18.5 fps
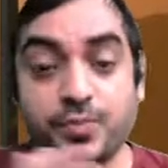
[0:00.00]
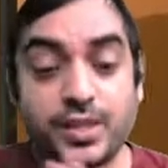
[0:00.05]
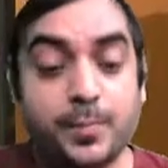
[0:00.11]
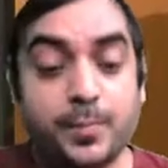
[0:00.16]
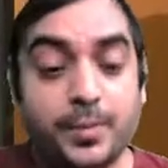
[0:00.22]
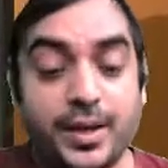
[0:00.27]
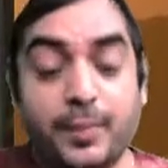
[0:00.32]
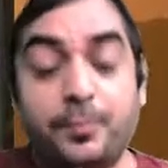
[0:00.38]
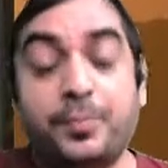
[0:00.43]

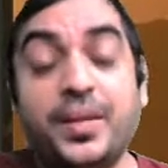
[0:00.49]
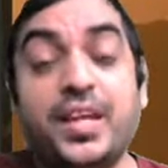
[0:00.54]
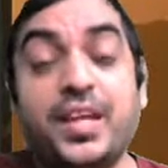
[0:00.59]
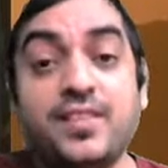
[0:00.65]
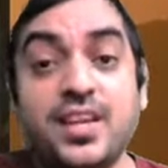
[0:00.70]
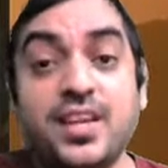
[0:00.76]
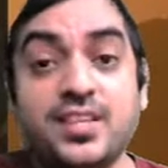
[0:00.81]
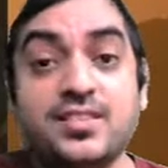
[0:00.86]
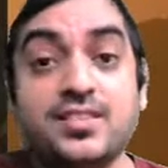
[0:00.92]
My
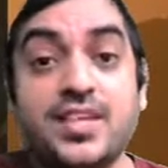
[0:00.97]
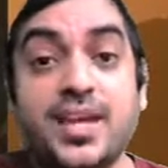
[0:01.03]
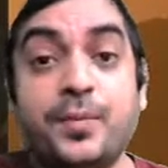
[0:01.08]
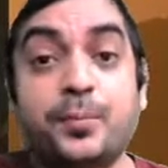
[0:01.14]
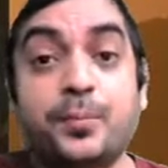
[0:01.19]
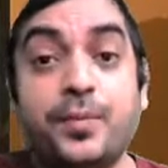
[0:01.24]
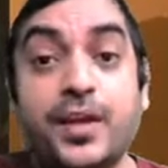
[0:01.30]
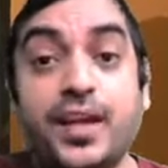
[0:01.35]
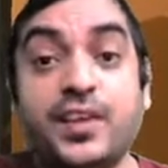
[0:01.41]
previous day
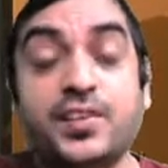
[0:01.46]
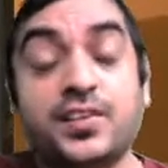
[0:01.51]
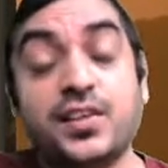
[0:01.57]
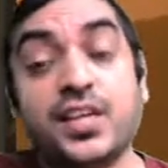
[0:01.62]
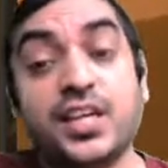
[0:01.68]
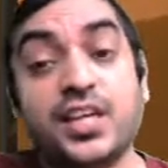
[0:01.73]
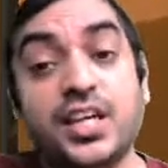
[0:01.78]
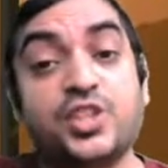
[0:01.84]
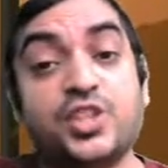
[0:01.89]

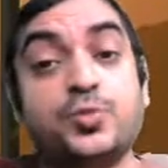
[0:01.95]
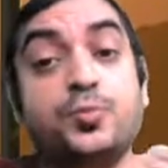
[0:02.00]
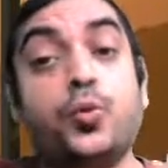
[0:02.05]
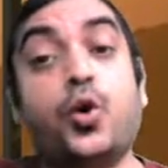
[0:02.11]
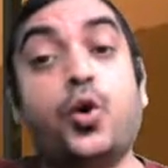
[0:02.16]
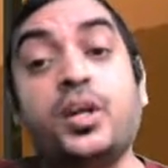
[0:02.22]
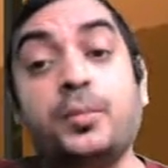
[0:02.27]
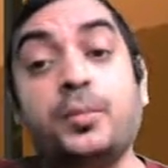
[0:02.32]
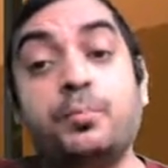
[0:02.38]
price is
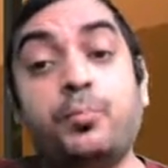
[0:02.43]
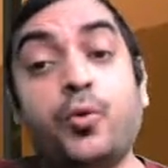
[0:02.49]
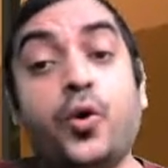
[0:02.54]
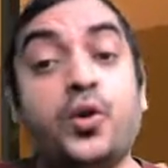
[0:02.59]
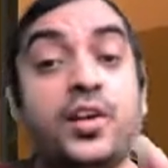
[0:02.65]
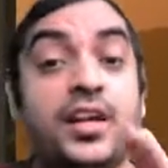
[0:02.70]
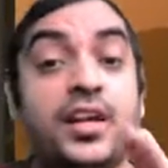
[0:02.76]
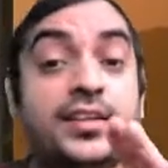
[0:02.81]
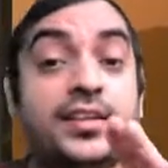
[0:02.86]
more
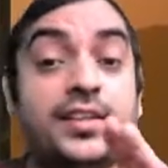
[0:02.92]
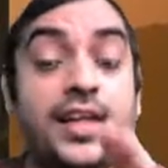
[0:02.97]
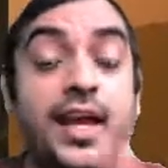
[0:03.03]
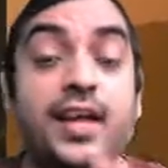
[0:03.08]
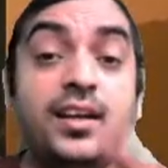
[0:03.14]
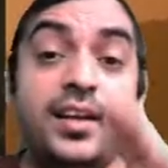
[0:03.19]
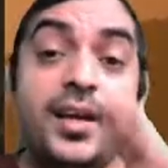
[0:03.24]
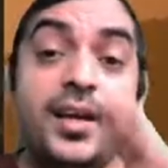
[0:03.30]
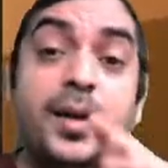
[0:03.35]
important
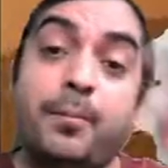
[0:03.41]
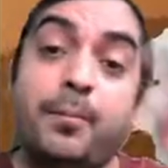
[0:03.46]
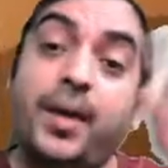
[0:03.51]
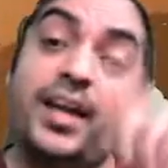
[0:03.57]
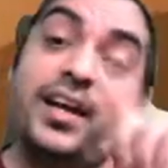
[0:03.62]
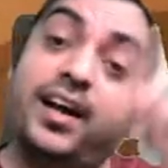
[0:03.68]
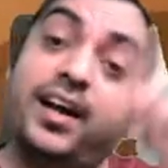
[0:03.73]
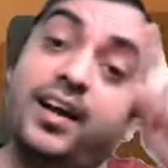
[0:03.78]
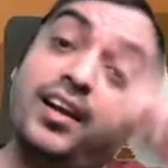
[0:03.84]
than
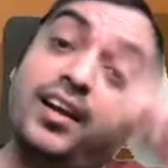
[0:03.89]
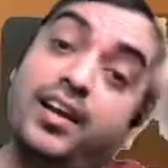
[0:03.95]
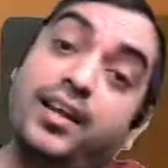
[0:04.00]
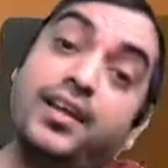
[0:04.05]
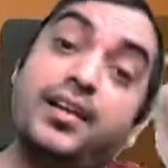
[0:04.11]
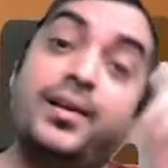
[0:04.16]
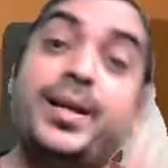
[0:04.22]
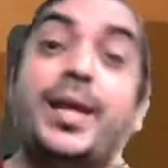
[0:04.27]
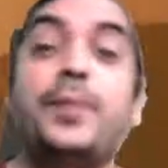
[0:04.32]
my
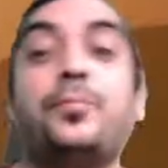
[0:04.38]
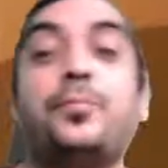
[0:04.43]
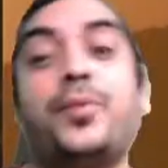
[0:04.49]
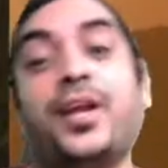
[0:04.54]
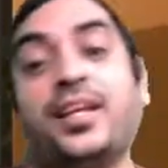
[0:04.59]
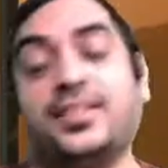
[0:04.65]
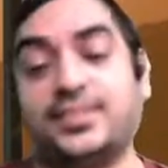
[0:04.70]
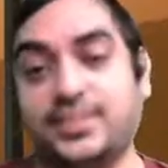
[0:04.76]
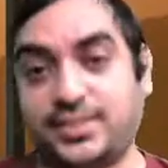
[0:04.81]
earlier day
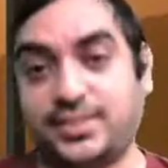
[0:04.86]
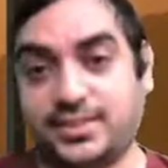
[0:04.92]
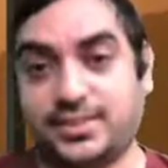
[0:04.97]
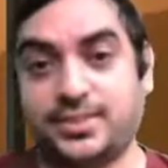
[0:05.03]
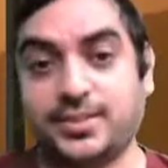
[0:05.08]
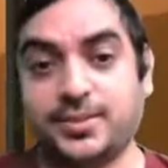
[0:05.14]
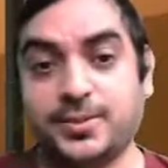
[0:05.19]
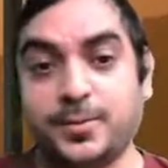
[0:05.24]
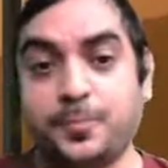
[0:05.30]

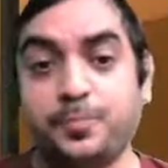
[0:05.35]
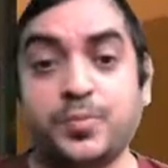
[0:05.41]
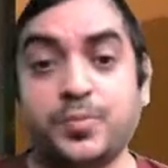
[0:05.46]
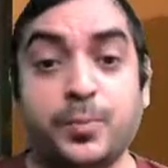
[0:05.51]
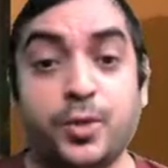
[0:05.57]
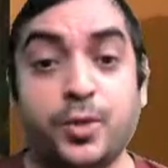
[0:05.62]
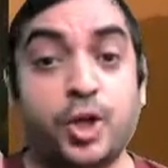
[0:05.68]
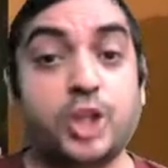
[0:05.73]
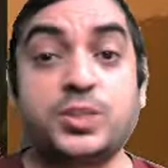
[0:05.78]
prices.
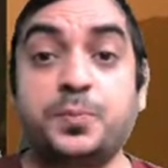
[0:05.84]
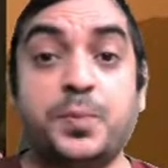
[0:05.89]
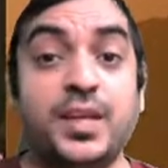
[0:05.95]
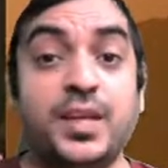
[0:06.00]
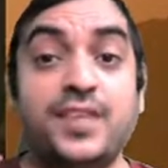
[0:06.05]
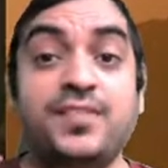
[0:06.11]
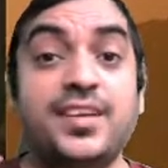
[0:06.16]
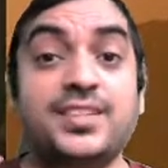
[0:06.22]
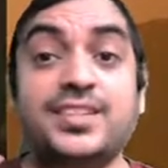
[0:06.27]
Because
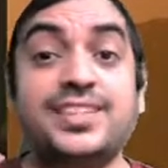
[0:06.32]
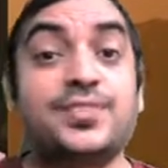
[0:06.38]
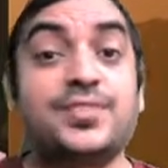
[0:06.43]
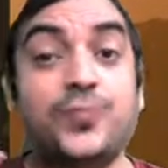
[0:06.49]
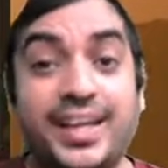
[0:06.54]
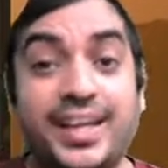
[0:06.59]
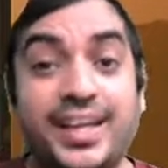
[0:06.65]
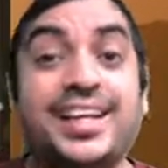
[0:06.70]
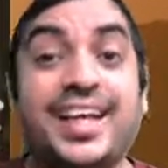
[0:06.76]
previous is
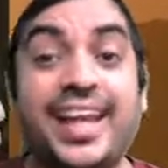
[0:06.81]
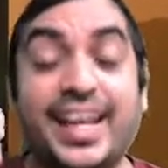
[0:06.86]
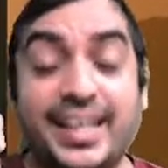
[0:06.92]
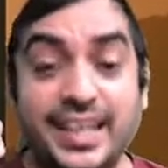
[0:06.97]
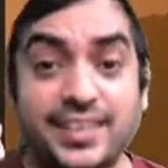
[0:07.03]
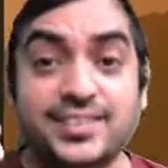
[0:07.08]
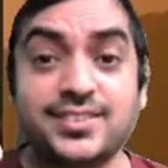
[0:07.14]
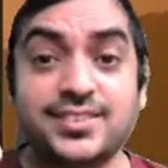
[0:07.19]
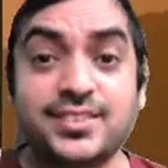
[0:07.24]
very
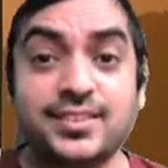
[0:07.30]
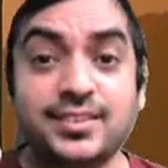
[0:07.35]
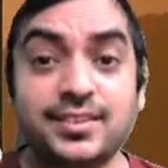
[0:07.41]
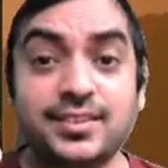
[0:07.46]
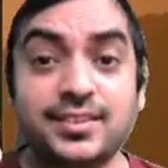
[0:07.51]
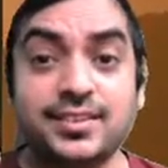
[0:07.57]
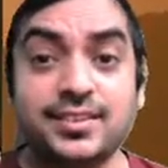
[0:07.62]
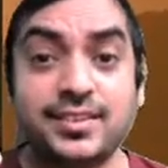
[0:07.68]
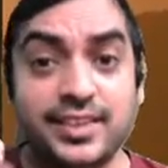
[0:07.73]
latest,
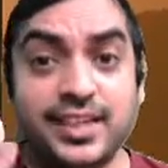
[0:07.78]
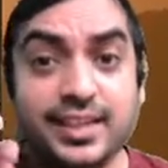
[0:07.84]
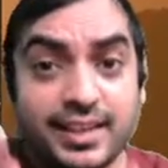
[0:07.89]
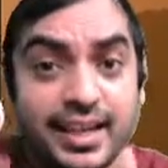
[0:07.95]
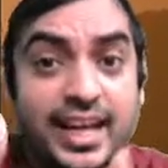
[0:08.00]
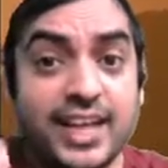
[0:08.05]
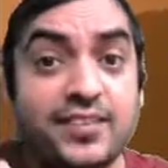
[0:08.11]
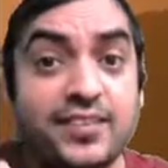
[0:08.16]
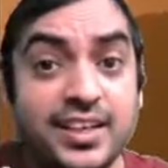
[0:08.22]

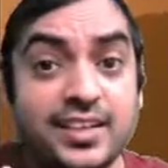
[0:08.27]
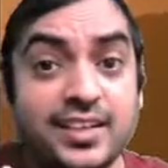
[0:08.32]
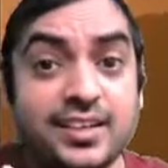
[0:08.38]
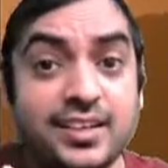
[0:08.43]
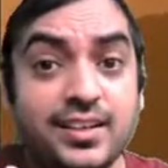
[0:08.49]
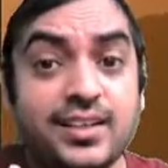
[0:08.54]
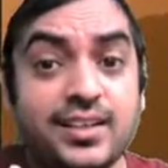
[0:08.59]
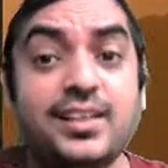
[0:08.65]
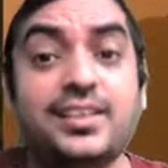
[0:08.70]
relevant,
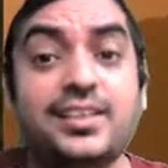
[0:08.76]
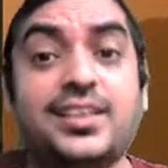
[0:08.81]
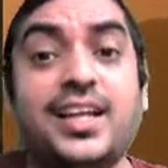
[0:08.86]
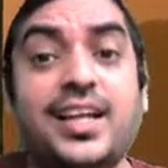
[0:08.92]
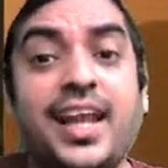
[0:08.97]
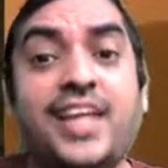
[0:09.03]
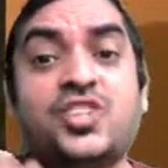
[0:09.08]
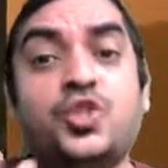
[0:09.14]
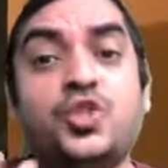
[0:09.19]
that
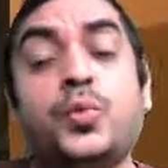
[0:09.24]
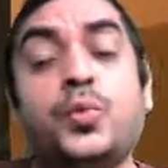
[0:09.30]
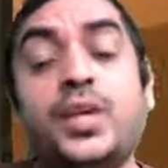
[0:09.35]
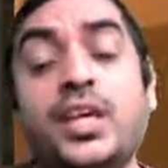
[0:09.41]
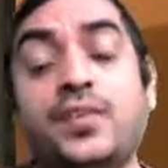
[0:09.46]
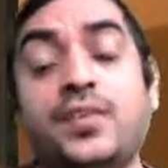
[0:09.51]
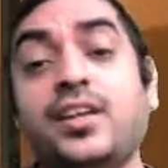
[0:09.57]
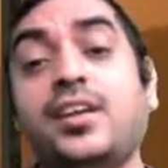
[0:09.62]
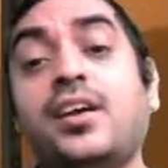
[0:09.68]
has to be
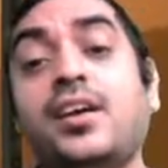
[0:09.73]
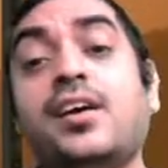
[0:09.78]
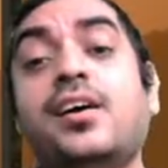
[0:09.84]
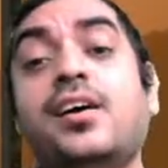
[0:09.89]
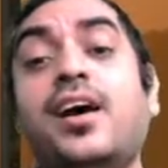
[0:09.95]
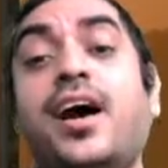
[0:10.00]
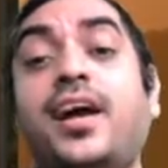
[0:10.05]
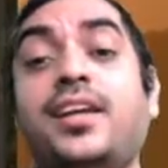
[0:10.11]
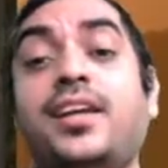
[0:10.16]
given
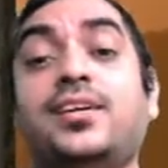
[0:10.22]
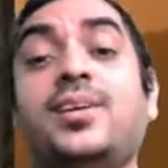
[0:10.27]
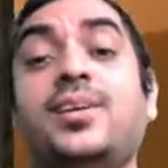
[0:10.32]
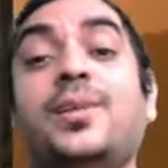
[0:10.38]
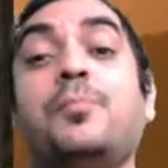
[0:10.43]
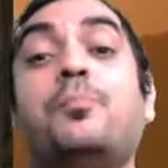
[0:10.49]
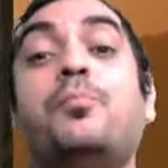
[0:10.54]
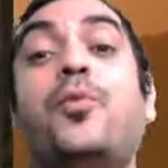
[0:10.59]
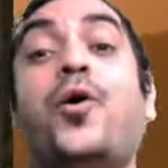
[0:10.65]
higher
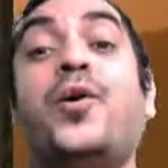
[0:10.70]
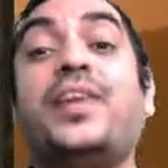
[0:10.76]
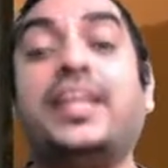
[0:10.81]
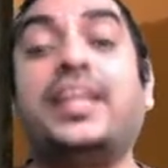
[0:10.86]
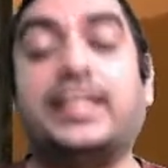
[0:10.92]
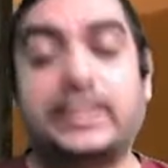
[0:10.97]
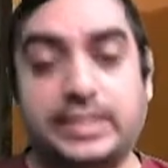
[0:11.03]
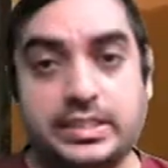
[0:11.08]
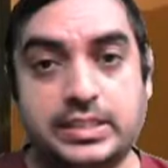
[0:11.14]

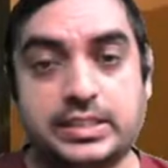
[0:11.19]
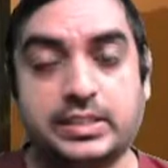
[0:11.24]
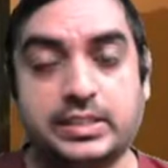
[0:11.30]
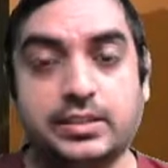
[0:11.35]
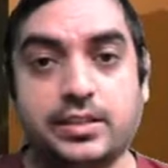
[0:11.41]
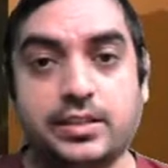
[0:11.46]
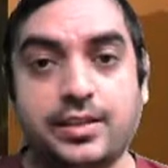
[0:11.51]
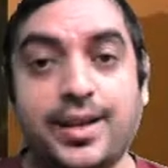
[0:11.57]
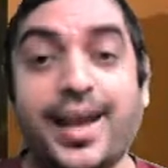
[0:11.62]
importance,
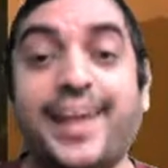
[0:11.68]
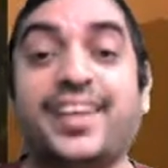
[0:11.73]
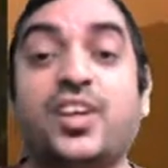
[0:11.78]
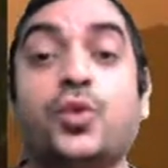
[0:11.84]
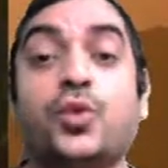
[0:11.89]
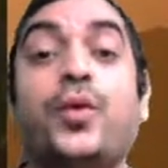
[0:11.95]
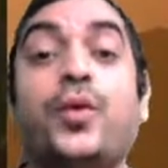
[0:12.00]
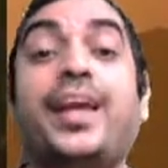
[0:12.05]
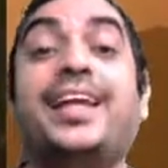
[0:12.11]
higher
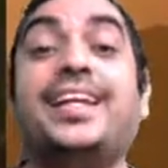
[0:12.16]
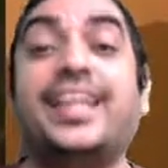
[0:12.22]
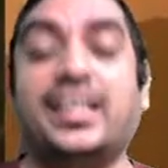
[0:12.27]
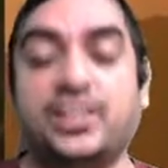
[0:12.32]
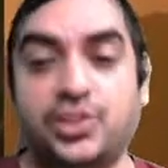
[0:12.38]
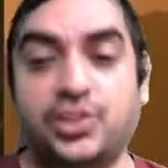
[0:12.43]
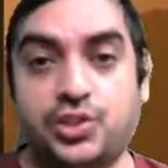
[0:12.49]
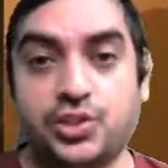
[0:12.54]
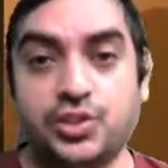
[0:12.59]

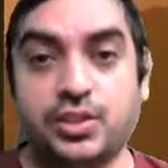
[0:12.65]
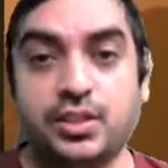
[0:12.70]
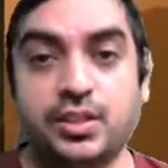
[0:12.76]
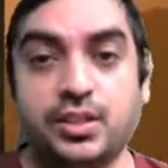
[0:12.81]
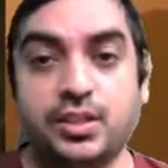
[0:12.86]
weightage.